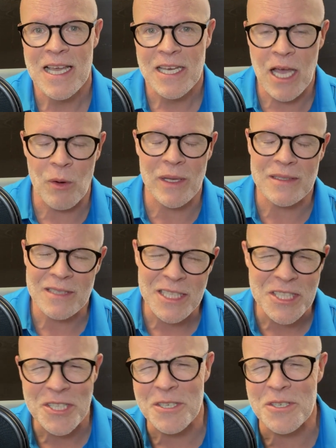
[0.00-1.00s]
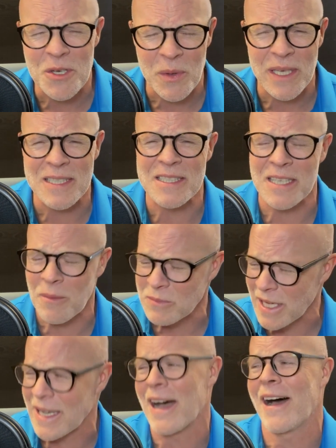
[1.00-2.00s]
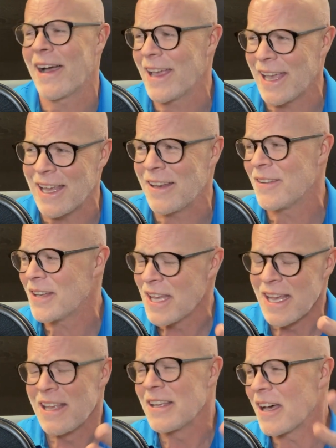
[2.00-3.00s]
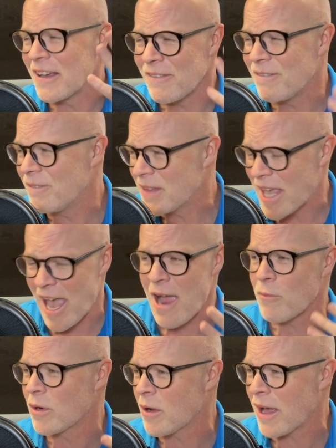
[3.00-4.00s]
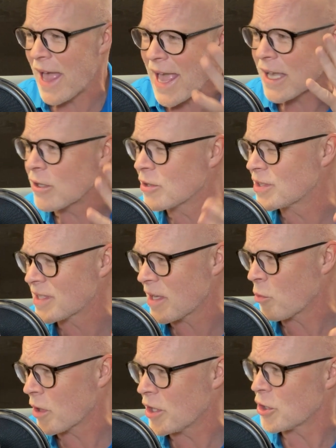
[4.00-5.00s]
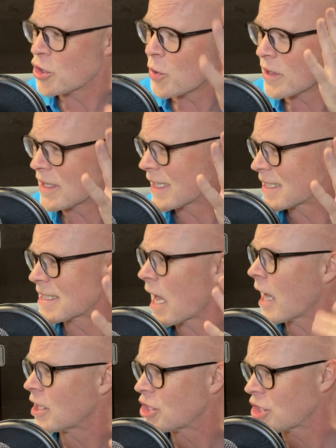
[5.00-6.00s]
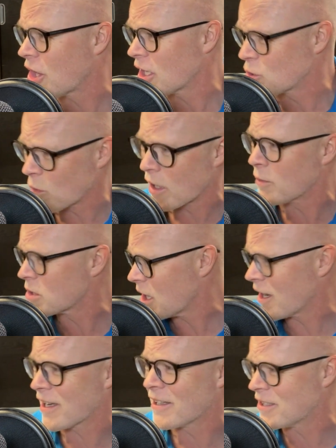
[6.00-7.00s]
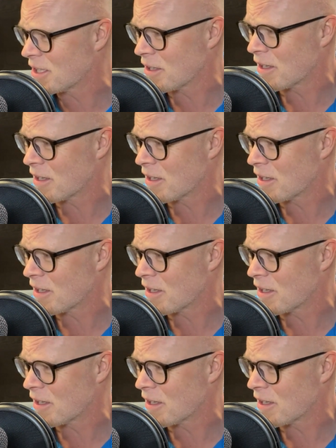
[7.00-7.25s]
Now, unless you're doing some like high-end camera angles where you're doing like side shots where I'm talking to